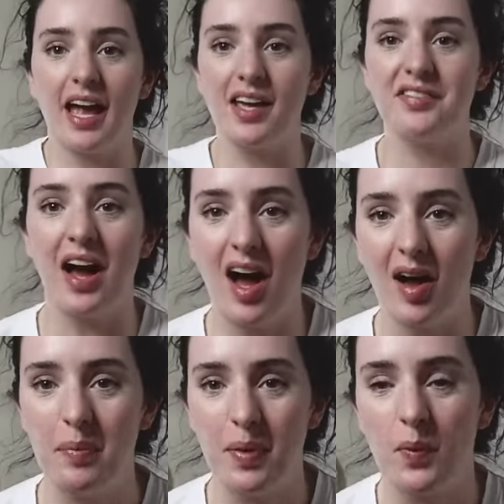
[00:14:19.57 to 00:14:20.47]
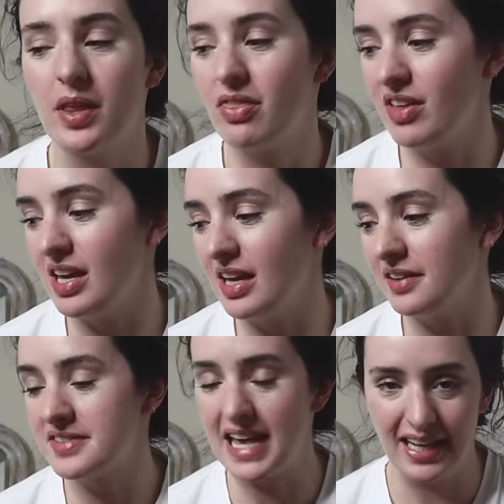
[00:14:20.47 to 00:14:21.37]
gave up with
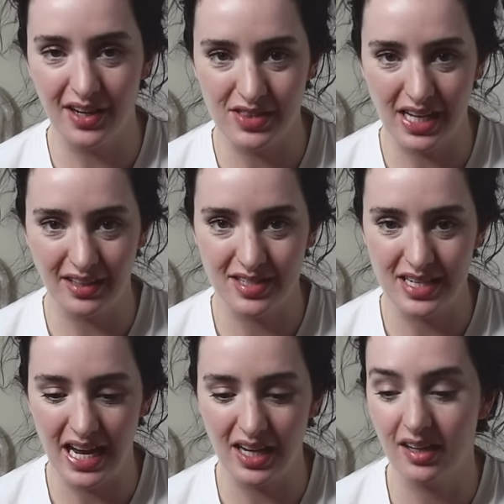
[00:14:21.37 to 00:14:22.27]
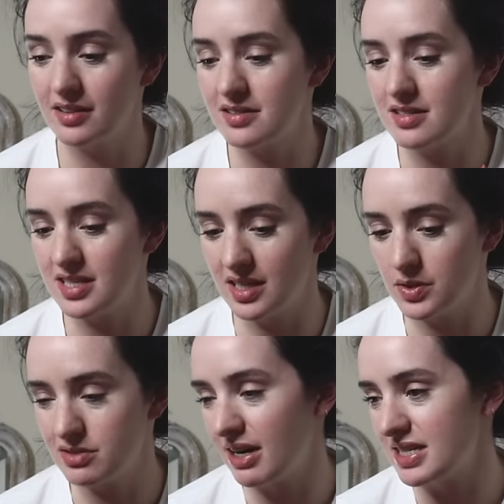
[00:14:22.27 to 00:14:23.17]
the selling of things today because dinner
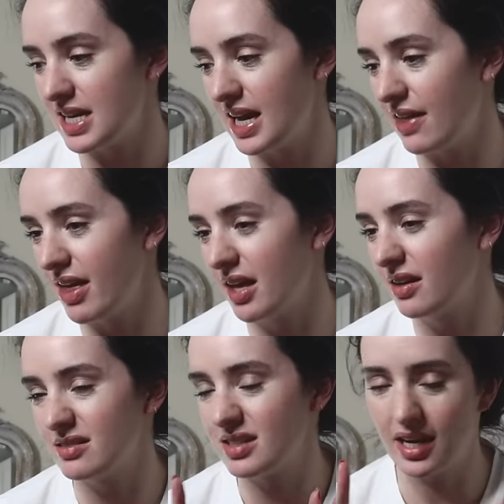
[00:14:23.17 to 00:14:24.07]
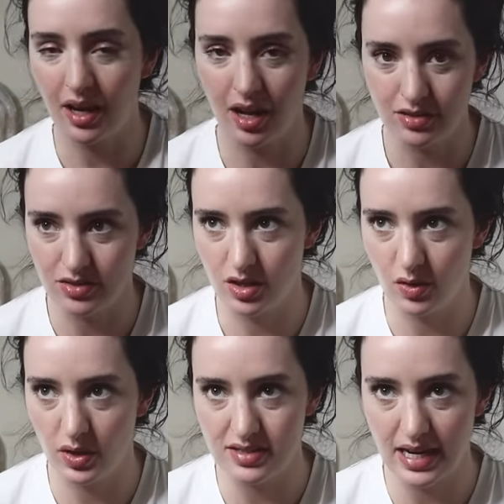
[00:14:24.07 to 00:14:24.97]
was ready, and then I was like, I'll just do
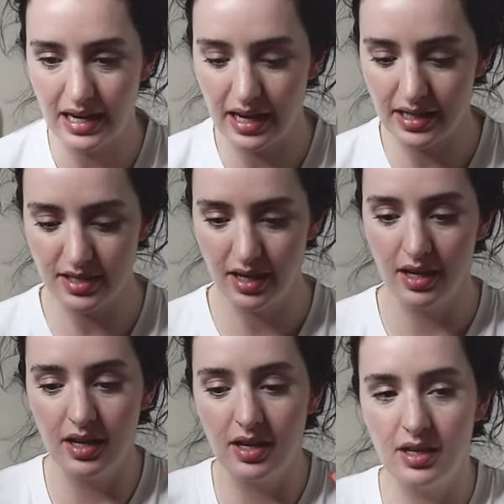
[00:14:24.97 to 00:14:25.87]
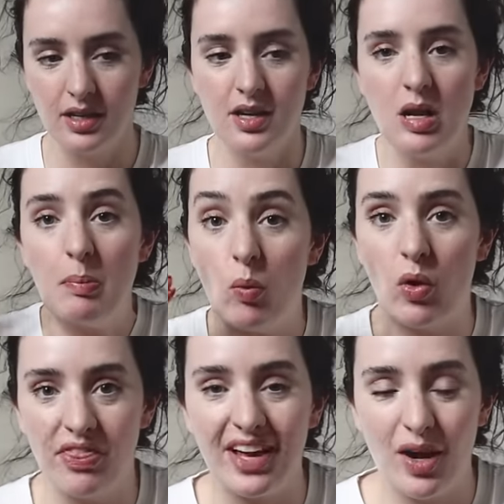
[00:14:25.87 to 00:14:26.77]
it when it's daylight. But
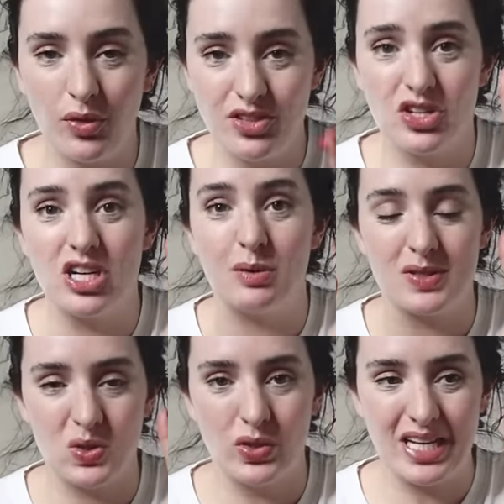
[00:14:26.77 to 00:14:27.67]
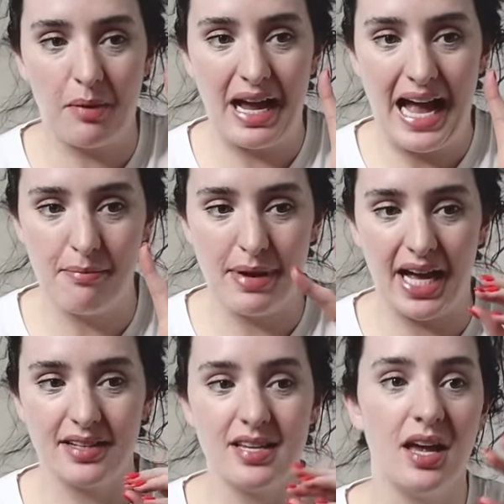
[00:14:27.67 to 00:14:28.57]
one thing I wanted to do was sort out my
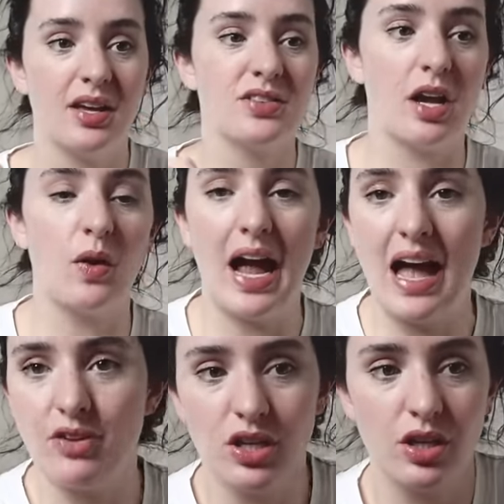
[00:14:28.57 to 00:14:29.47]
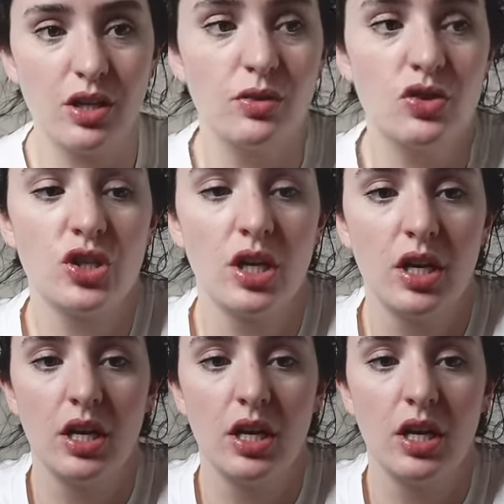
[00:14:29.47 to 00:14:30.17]
handbags. So I have a huge